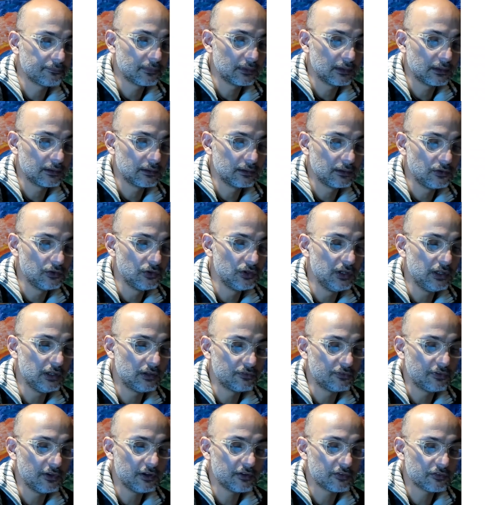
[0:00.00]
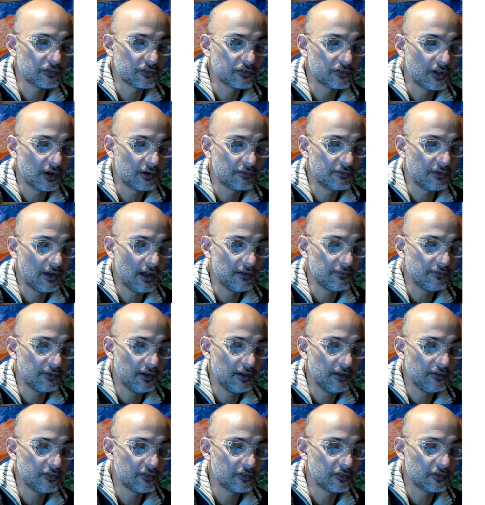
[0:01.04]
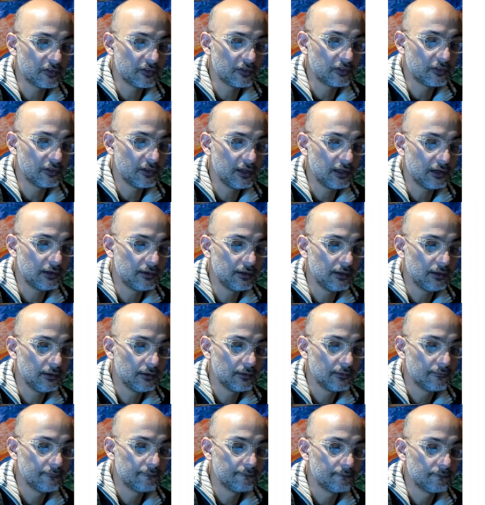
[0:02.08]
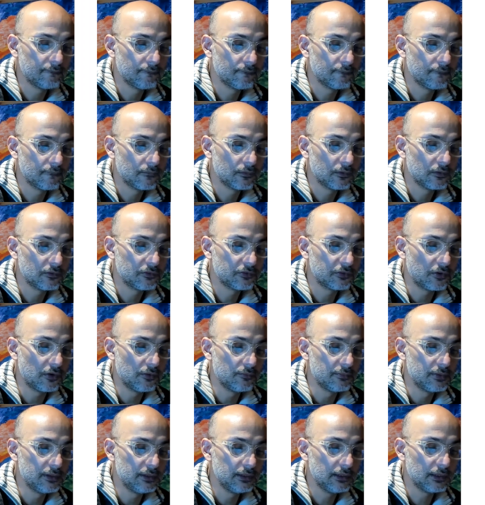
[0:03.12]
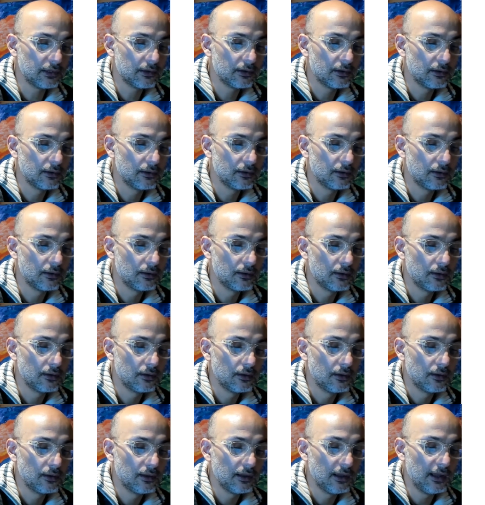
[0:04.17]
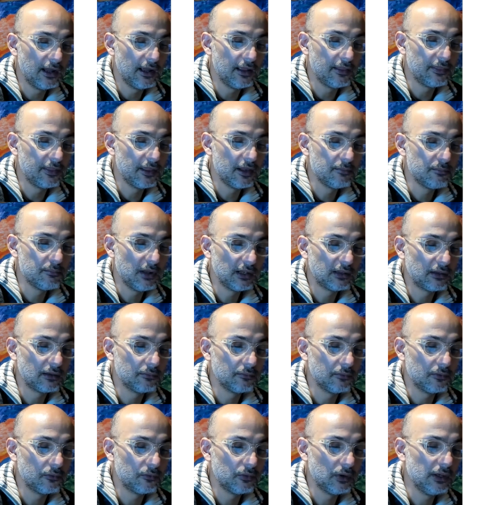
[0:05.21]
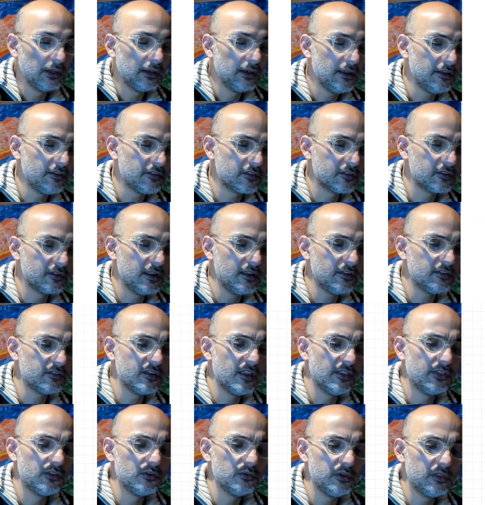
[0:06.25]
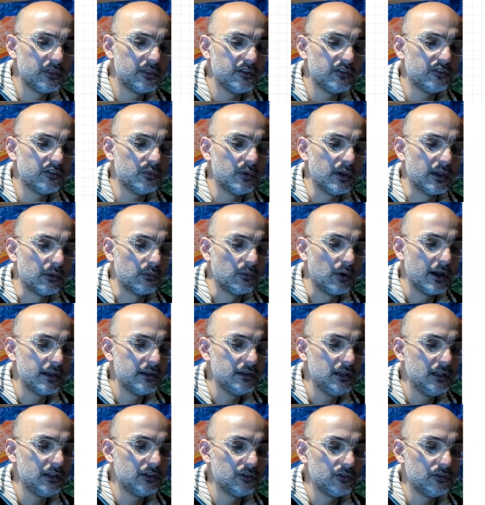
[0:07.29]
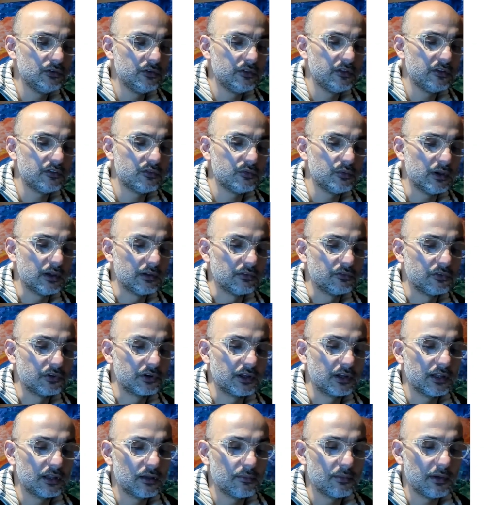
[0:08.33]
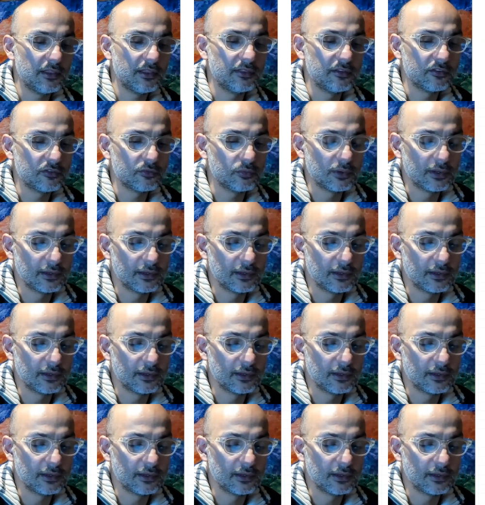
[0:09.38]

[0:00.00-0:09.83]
you need first to survive S30 from here, and then well, let's not do it this way. Why you need to do this way? Forget about this way.